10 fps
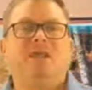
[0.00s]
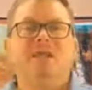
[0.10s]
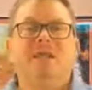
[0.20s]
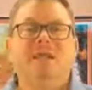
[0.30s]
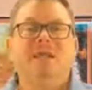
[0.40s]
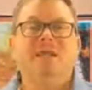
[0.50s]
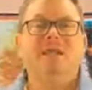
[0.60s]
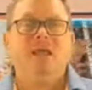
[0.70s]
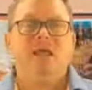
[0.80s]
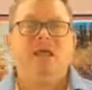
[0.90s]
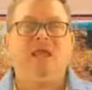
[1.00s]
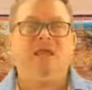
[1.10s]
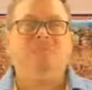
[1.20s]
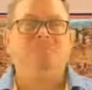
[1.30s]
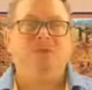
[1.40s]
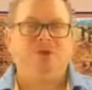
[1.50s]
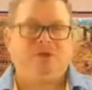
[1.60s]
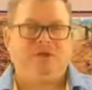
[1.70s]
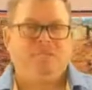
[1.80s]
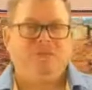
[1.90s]
in a
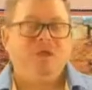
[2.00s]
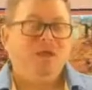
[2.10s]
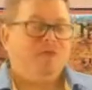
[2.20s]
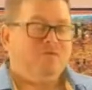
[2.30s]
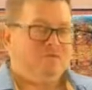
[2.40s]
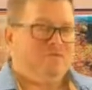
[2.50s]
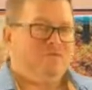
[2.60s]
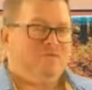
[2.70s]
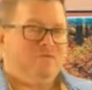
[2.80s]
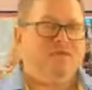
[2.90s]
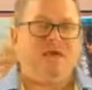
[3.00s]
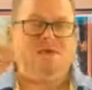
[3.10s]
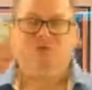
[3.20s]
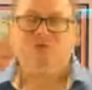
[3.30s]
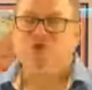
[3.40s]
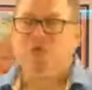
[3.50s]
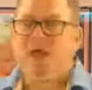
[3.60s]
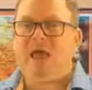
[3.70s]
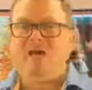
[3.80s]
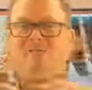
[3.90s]
building for facility managers, you
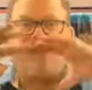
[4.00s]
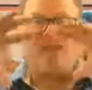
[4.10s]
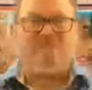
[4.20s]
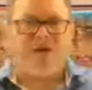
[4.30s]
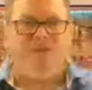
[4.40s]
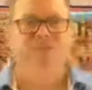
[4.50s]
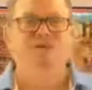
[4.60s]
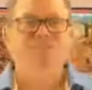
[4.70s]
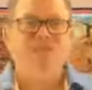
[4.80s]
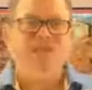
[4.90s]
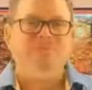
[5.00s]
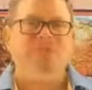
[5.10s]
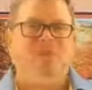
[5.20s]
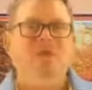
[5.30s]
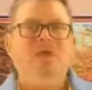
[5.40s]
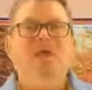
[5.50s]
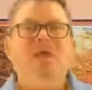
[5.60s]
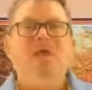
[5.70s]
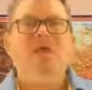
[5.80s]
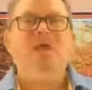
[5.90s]
have a bunch of people
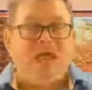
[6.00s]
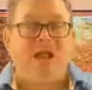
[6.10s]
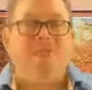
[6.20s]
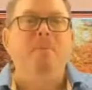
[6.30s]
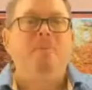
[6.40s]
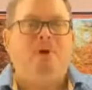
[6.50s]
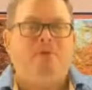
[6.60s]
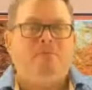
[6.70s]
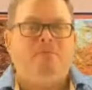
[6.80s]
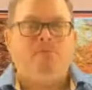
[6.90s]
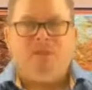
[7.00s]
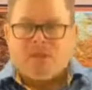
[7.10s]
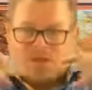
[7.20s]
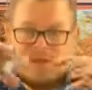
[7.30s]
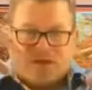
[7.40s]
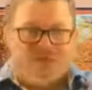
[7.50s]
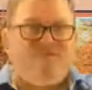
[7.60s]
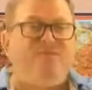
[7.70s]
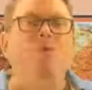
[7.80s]
in a bubble, in four